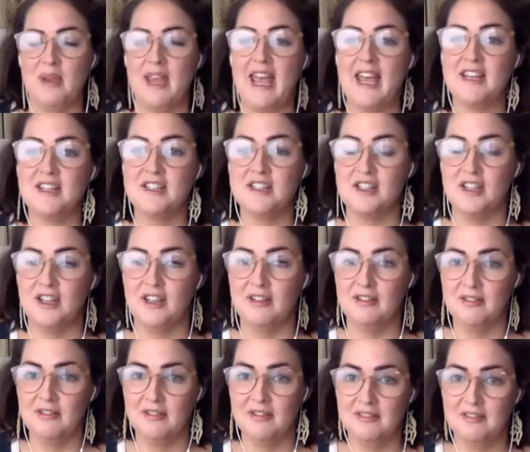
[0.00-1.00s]
and we had to
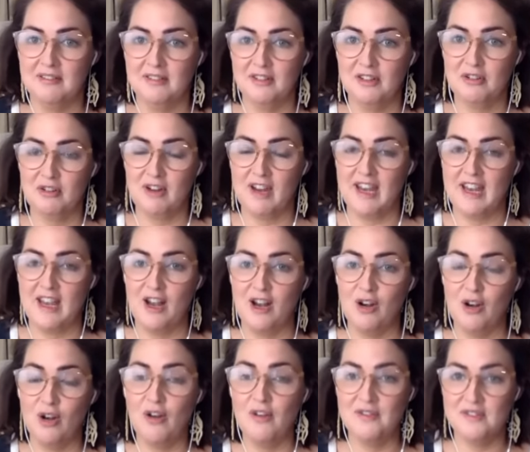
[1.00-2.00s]
create a
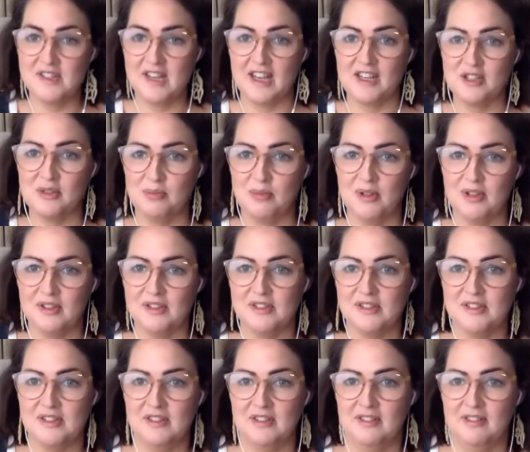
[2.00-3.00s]
lot of
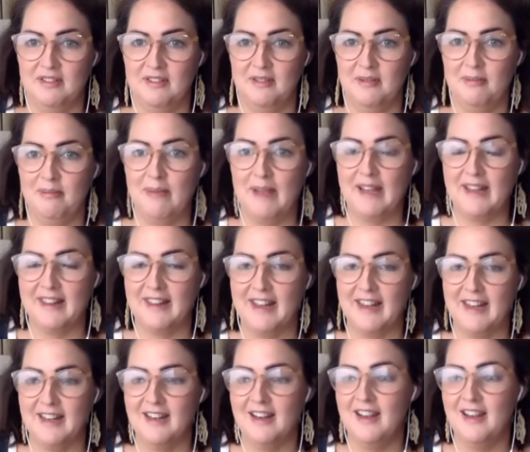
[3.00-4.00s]
sketchbooks back
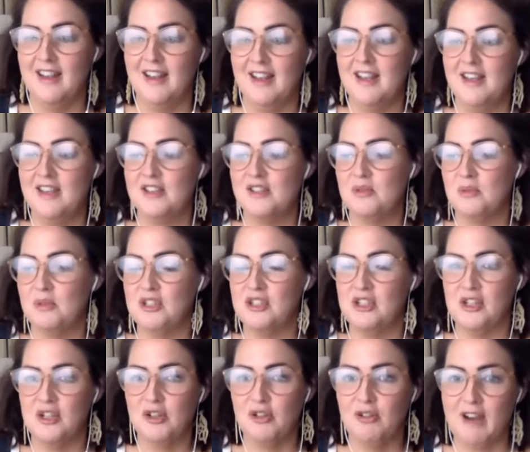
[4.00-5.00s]
then. So we'd
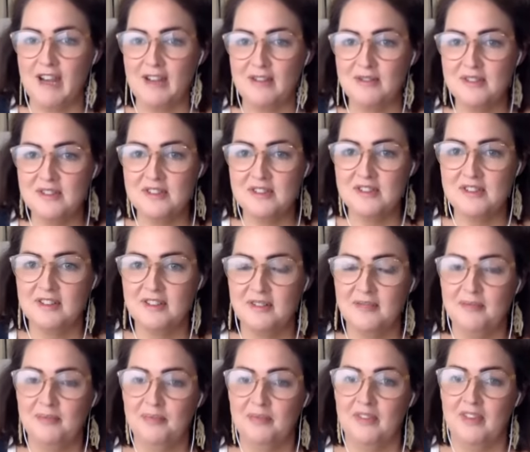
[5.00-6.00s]
do grounds.
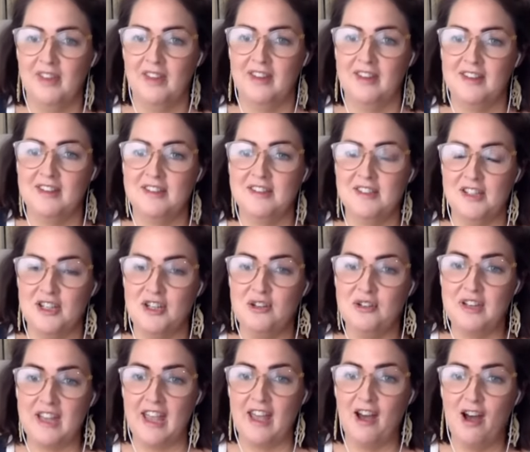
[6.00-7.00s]
So
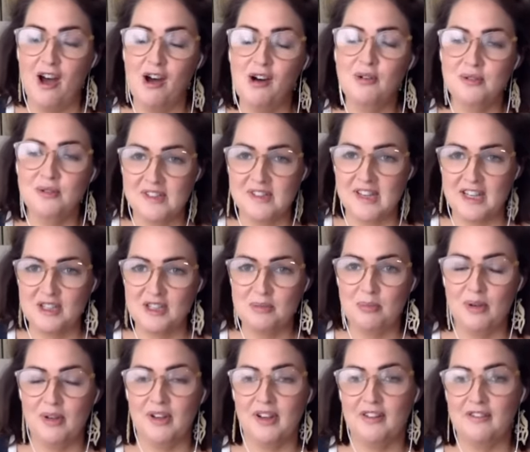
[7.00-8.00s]
you'd get a whole
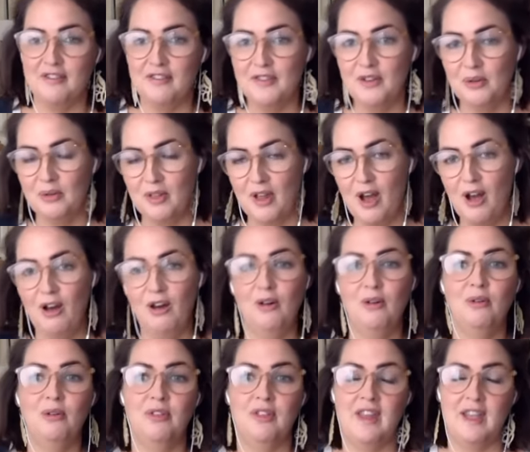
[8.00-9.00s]
sketchbook and fill the
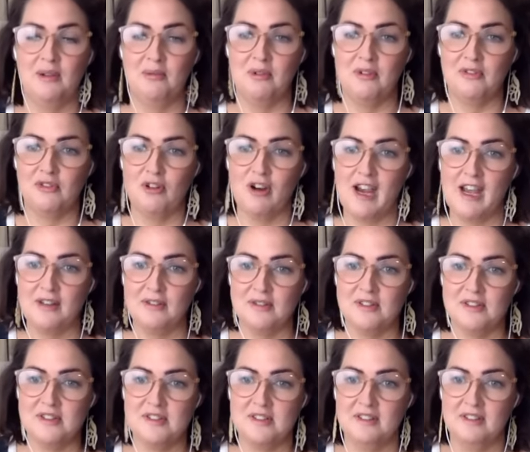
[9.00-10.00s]
whole thing with
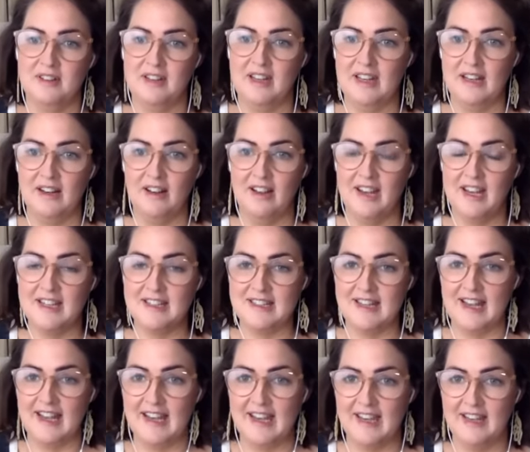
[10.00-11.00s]
grounds in like right.
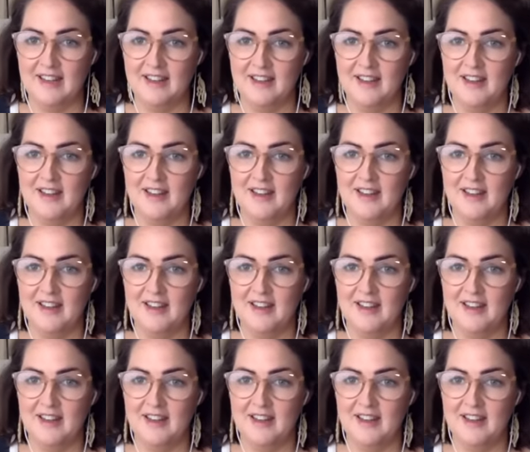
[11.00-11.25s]
a day